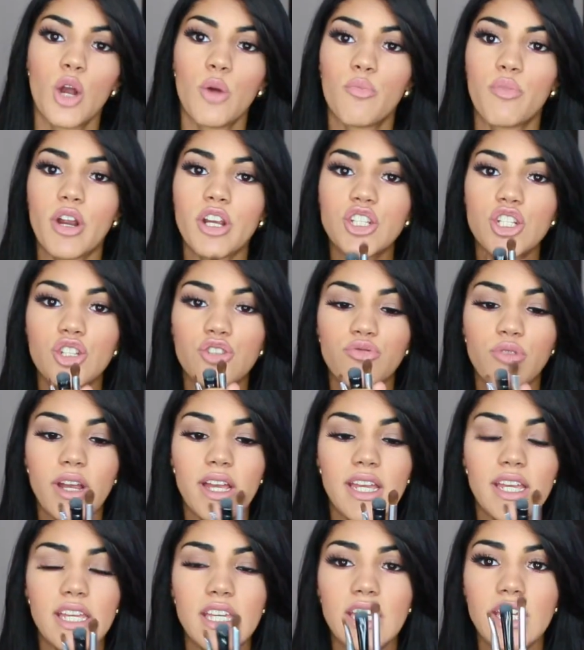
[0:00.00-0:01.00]
brushes
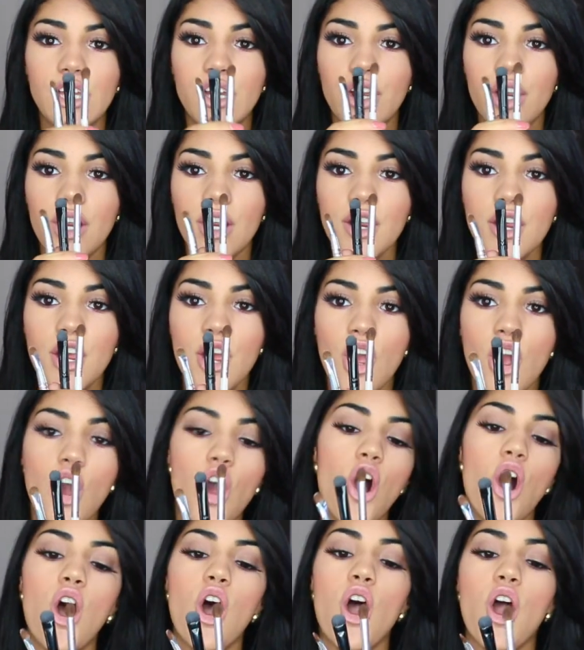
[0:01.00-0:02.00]
right here
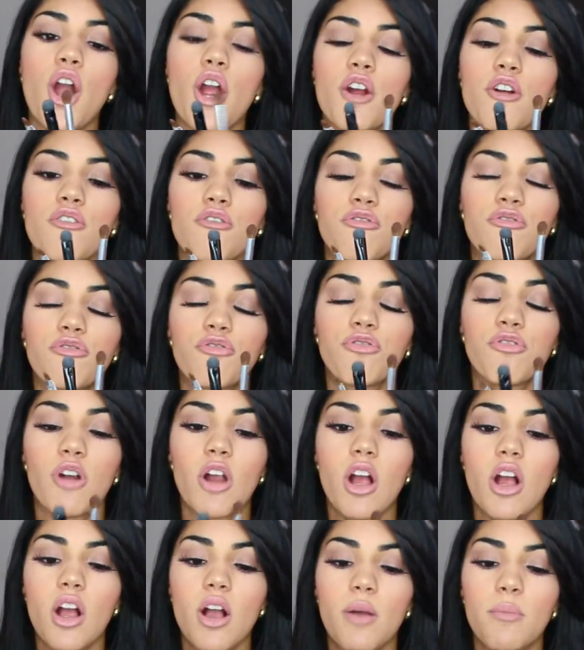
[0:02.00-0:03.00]
are
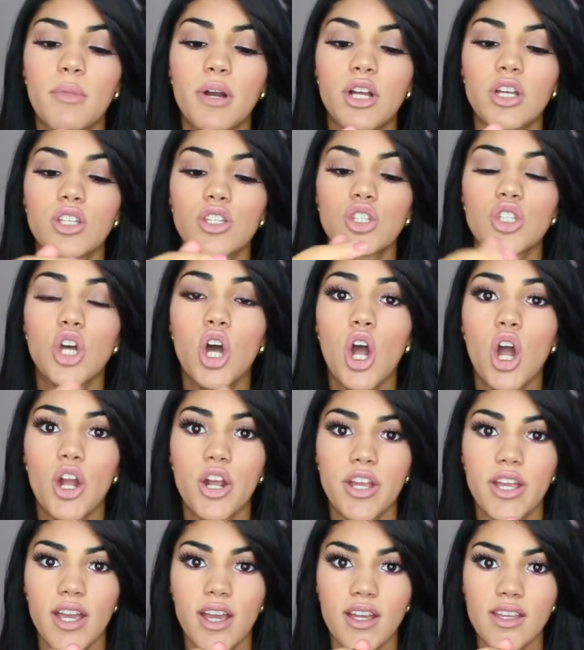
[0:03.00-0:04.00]
from
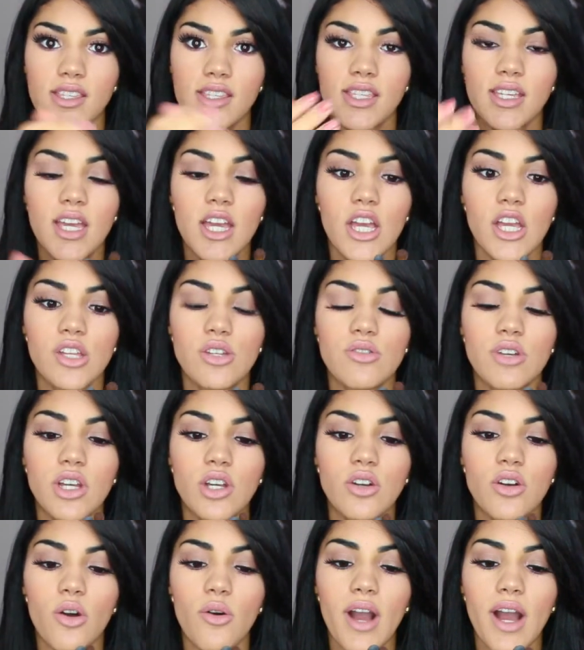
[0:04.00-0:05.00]
Target. You
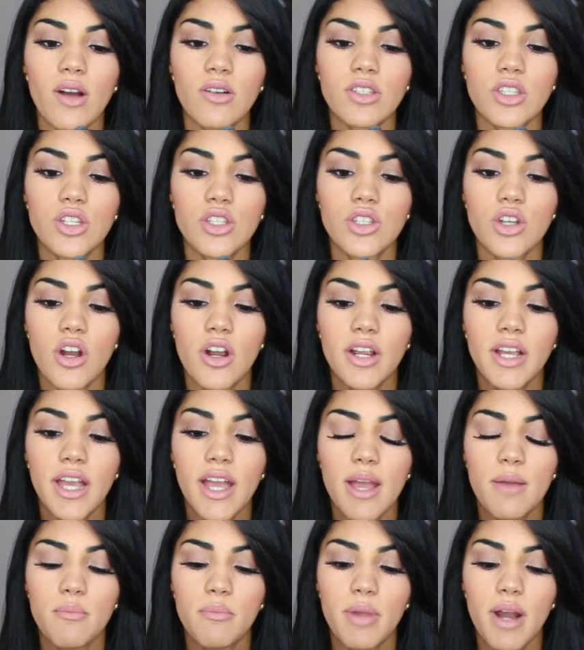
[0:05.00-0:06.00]
can go out to Target
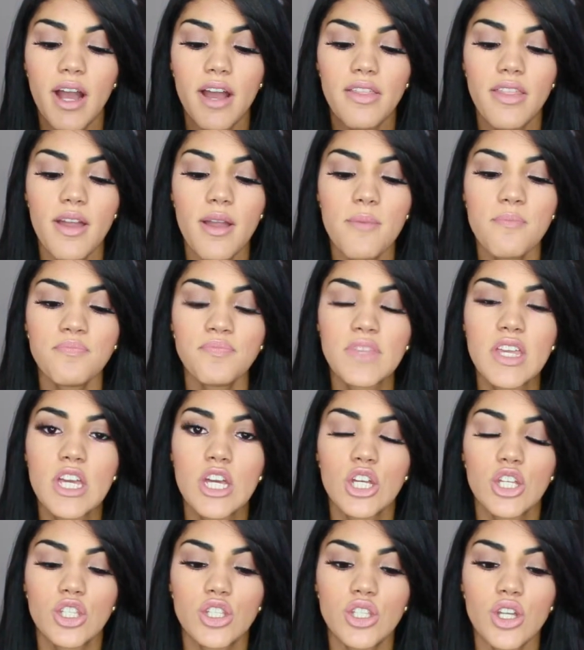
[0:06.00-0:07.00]
and buy them.
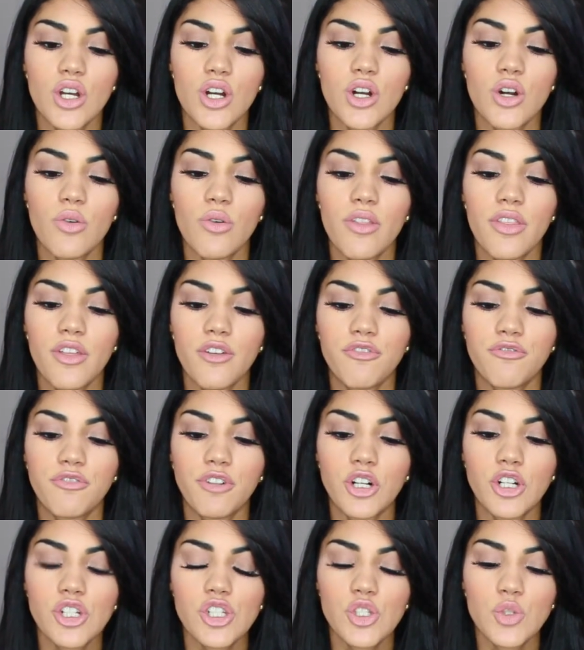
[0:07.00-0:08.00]
So the
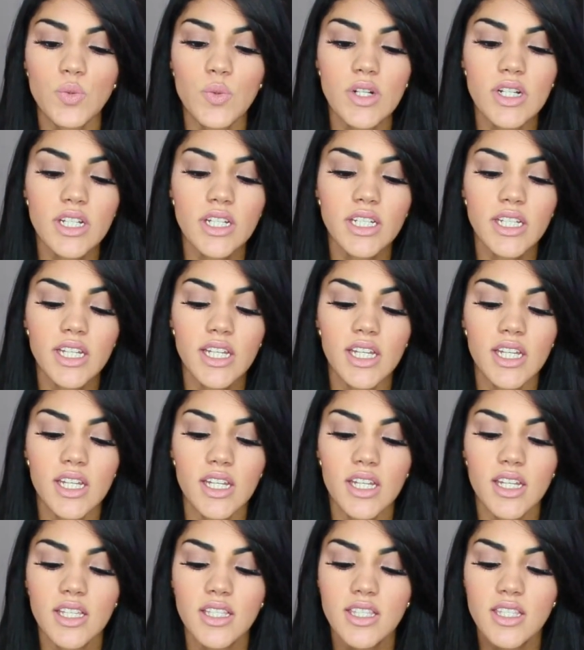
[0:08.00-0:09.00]
first one
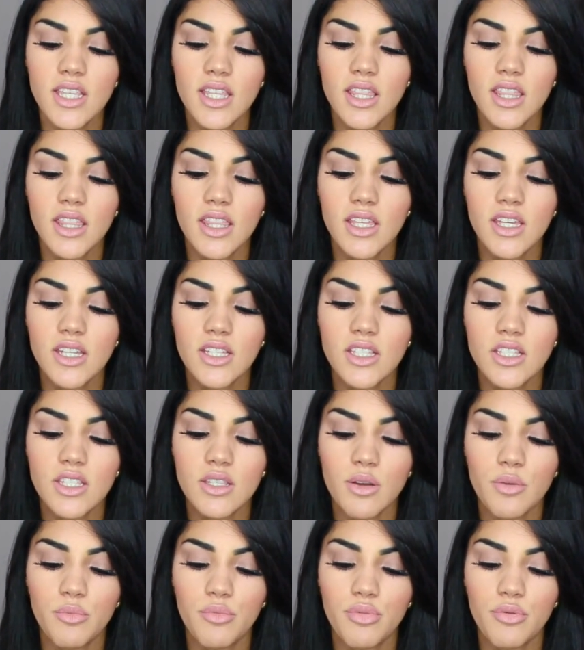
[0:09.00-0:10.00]
is
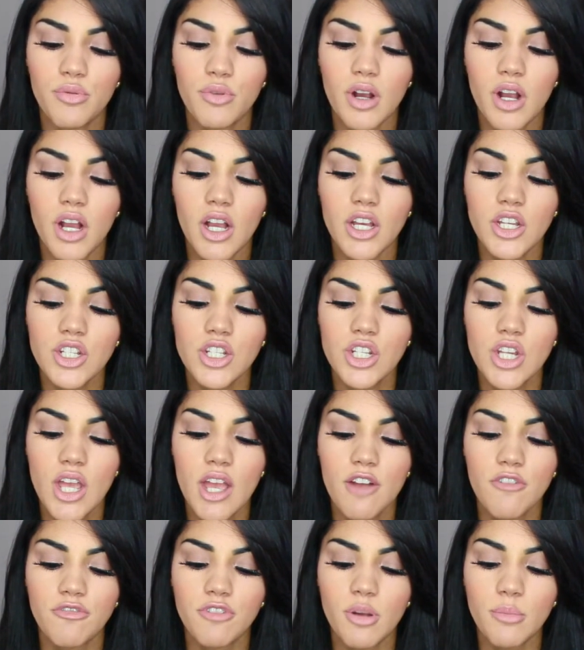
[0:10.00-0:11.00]
this brush
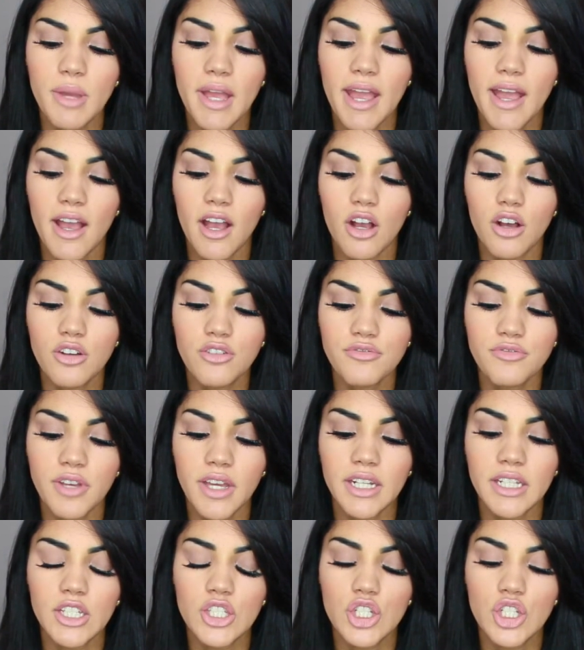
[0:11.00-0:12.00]
from e.l.f.
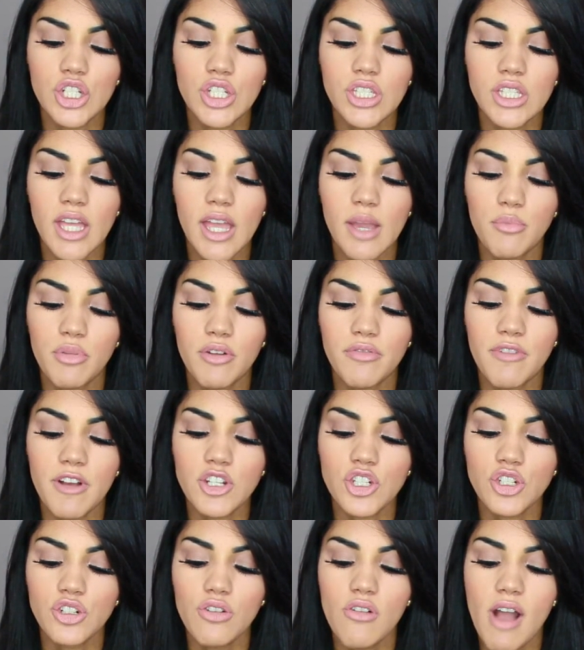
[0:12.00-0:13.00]
and it's just a
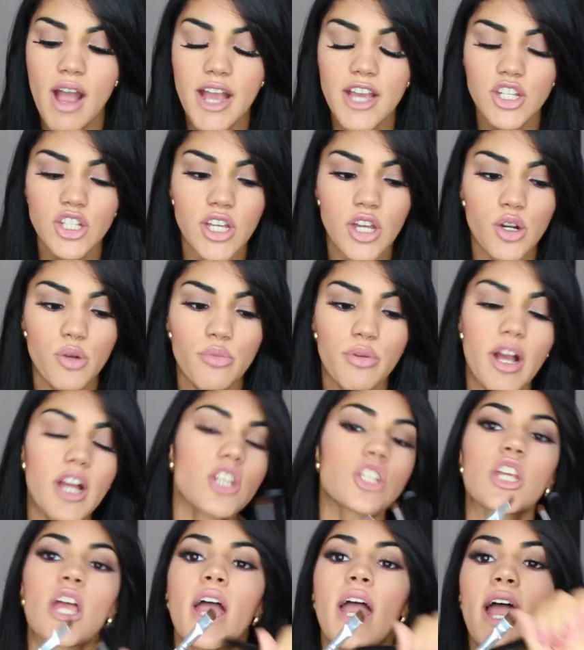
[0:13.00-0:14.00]
professional eyeshadow brush,